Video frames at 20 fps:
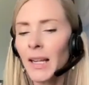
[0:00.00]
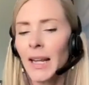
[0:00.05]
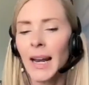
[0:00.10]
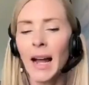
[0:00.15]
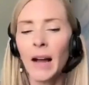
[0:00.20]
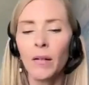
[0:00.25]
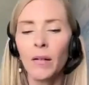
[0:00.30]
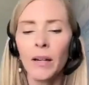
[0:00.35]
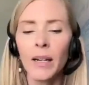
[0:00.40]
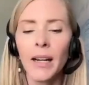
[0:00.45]
And
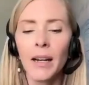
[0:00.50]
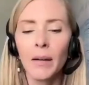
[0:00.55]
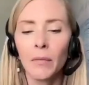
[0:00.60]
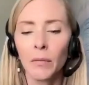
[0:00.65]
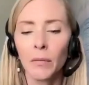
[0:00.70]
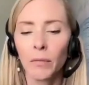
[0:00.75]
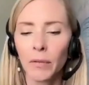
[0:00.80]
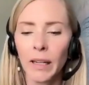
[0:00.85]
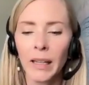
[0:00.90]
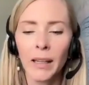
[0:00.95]
how can I
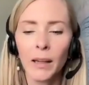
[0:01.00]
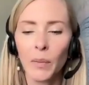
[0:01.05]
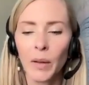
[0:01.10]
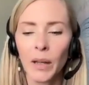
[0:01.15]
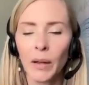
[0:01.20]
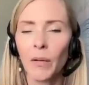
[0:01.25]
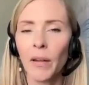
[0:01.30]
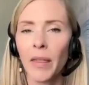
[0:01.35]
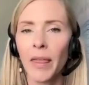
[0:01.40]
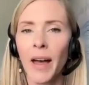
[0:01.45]
really
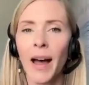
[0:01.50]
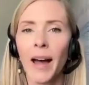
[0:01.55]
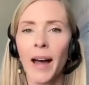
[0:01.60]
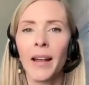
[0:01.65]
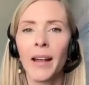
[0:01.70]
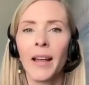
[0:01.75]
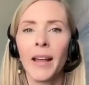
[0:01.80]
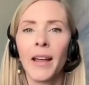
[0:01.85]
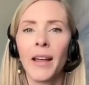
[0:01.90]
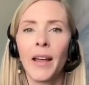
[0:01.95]
be with
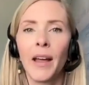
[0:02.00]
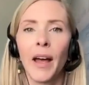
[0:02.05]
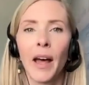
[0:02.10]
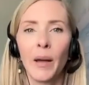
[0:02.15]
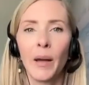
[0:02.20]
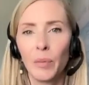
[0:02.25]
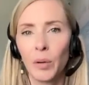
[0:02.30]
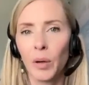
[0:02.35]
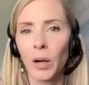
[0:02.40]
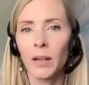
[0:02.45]
that
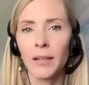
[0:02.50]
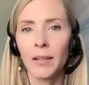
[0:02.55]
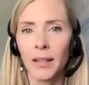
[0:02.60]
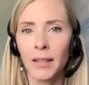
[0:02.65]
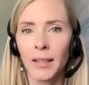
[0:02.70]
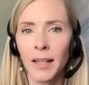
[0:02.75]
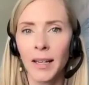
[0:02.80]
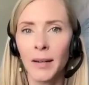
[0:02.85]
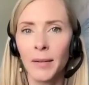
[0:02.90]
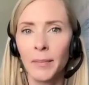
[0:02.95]
and
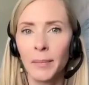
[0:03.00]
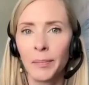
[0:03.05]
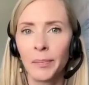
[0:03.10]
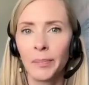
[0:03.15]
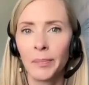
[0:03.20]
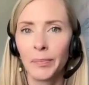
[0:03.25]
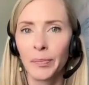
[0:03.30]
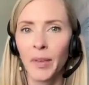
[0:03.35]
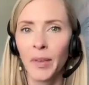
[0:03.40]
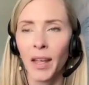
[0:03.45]
process it?
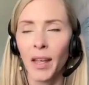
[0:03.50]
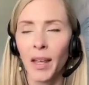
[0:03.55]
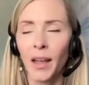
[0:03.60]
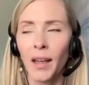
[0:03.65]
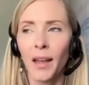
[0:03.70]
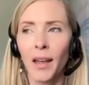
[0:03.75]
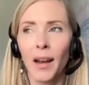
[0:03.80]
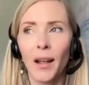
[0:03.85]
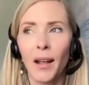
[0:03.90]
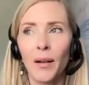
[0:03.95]

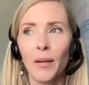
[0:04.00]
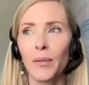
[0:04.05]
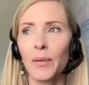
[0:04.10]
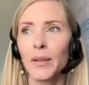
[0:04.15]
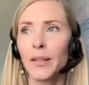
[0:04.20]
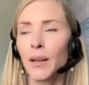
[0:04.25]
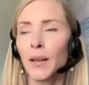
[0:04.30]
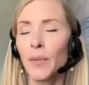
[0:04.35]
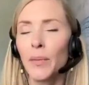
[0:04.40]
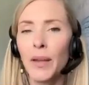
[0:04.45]
Now,
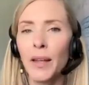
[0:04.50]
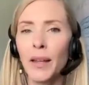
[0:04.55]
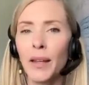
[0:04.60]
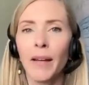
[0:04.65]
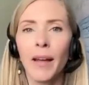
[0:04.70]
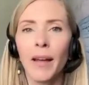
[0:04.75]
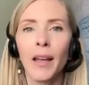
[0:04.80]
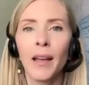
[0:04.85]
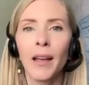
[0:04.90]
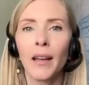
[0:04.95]
with something
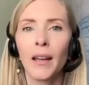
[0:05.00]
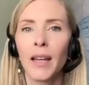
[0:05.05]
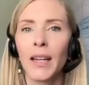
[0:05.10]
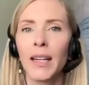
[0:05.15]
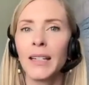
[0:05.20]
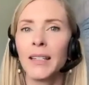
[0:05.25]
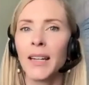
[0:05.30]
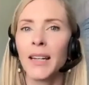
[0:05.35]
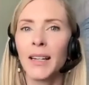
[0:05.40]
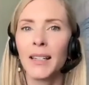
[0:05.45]
like
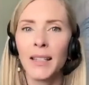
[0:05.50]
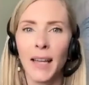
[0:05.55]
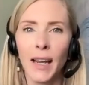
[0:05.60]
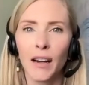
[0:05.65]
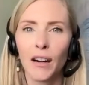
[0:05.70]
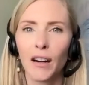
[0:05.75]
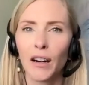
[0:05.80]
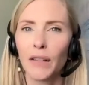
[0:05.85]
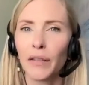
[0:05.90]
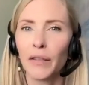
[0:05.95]
intense
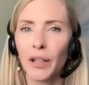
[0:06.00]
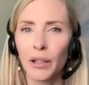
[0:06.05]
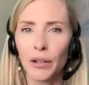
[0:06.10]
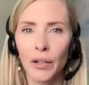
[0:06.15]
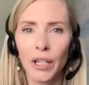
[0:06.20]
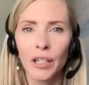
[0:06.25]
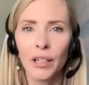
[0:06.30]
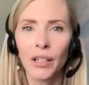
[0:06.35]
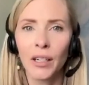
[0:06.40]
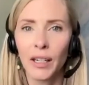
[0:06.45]
anger,
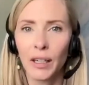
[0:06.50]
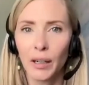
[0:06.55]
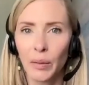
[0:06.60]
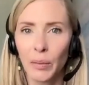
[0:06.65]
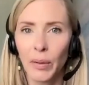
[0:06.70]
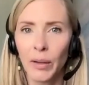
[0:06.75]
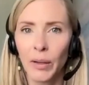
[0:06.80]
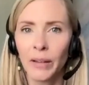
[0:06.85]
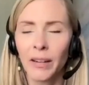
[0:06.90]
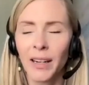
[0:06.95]
frustration,
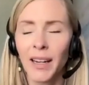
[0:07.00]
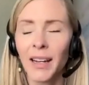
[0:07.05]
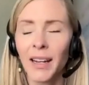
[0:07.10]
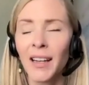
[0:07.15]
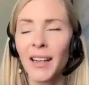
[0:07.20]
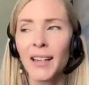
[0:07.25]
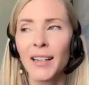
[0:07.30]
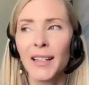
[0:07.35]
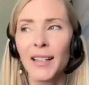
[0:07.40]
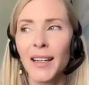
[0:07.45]
irritability,
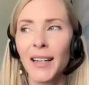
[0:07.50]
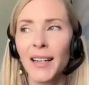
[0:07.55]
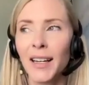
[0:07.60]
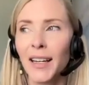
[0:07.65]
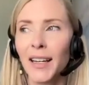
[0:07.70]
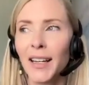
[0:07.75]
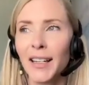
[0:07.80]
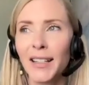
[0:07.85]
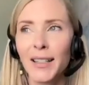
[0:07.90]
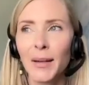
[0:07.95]

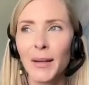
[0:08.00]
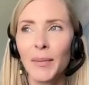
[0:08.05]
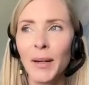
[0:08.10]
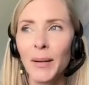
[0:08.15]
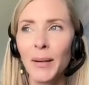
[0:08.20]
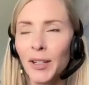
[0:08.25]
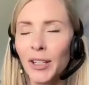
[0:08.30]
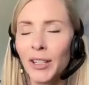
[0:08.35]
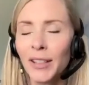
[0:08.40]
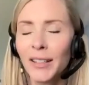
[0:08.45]

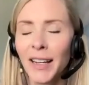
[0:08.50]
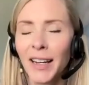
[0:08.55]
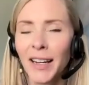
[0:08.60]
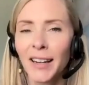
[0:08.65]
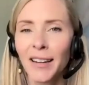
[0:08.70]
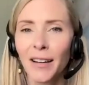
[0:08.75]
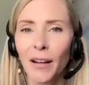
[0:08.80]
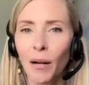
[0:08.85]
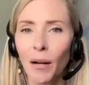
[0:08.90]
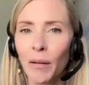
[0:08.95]
sometimes just
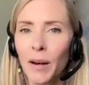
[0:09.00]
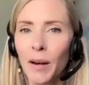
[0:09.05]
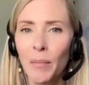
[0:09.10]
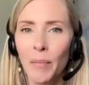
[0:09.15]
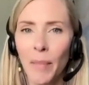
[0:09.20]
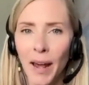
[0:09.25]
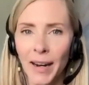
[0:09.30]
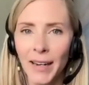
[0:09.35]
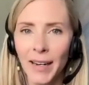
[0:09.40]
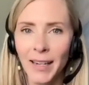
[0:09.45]
like going to
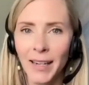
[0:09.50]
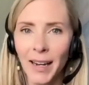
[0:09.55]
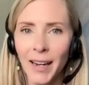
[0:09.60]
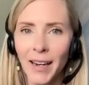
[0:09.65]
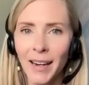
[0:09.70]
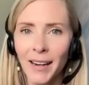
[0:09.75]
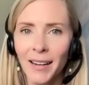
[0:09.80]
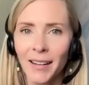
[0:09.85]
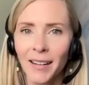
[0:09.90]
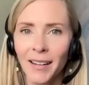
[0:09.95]

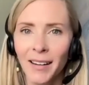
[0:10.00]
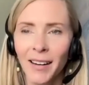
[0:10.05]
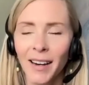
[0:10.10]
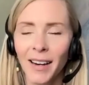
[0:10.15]
meditate